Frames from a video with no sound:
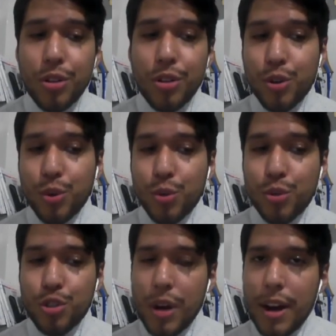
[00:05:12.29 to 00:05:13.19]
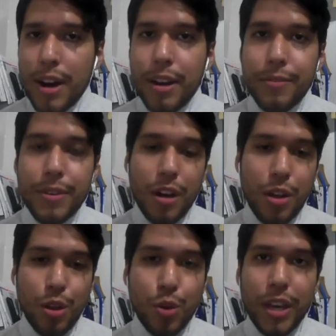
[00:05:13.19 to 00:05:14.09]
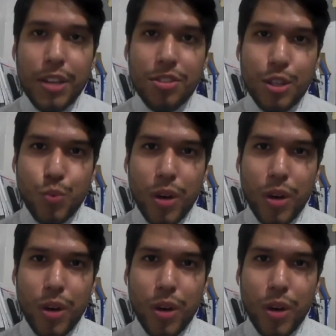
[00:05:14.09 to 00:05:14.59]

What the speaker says: your Google Drive, and other locations as